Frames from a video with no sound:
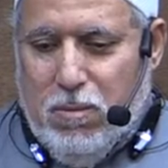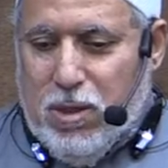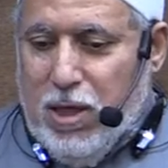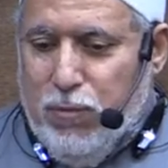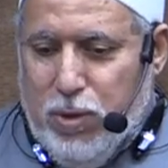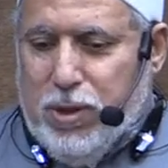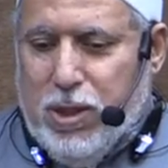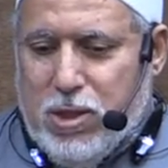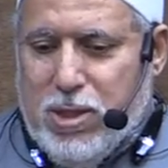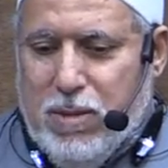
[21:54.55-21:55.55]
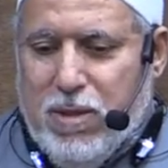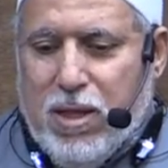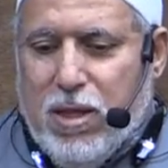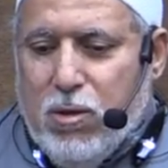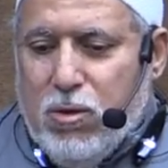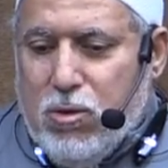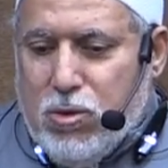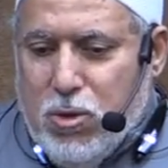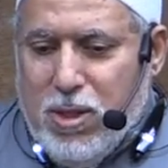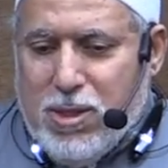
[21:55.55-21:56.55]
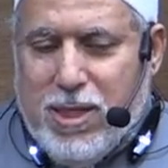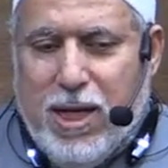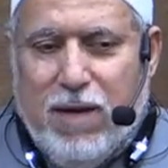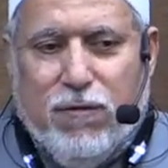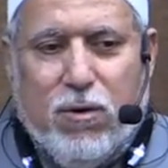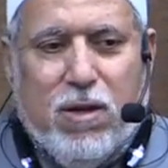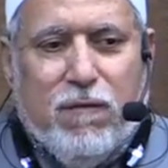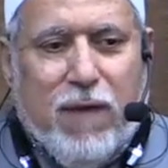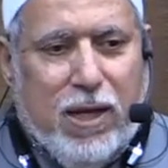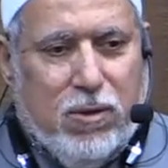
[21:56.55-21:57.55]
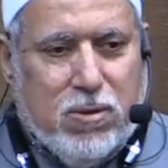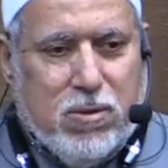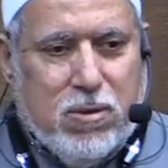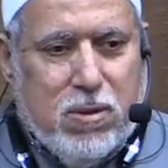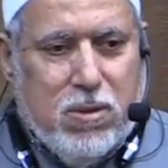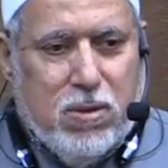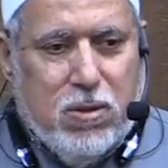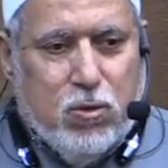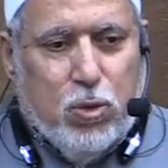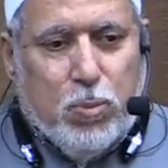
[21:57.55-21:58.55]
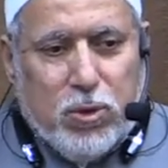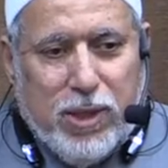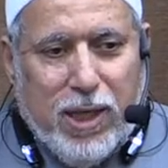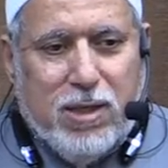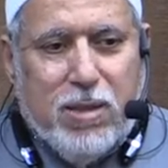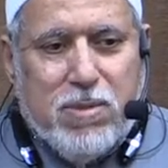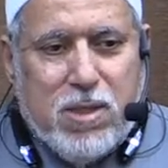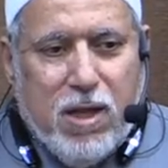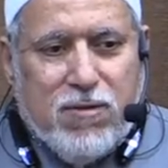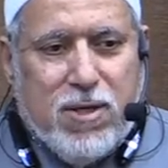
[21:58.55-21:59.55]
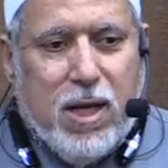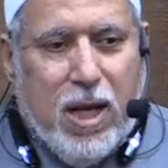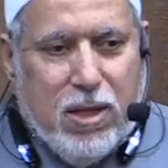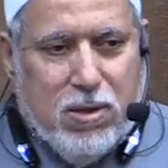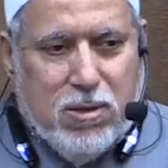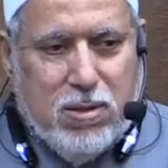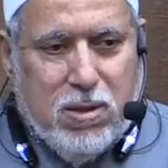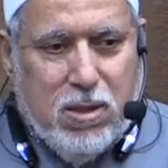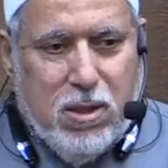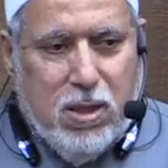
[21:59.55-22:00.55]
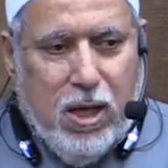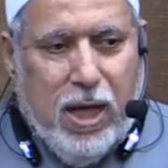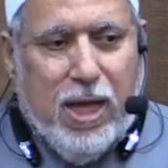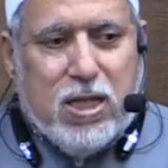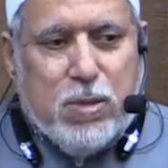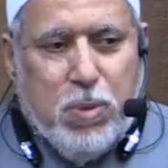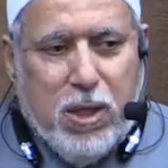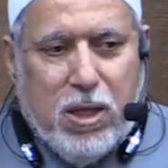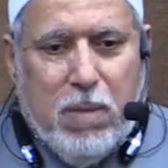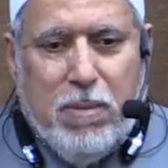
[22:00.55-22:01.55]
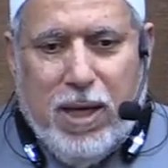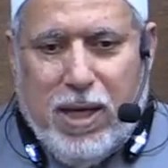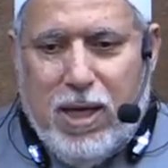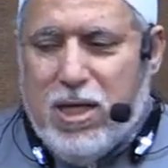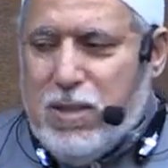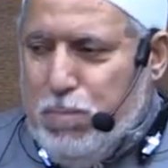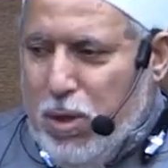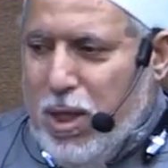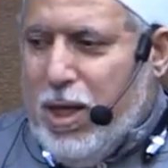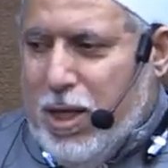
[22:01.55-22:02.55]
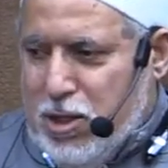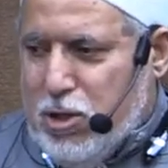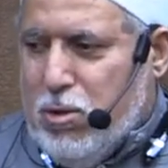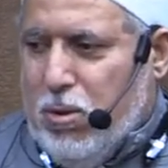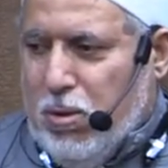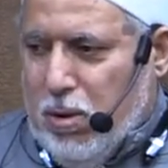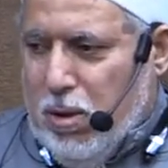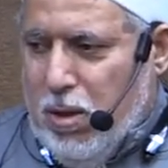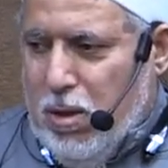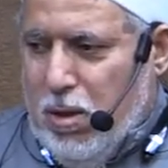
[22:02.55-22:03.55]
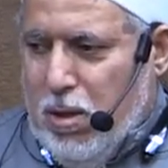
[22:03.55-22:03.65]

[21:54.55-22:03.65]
But if we teach them that they should stand for their values, to protect themselves and others, and speak up against bullying in school,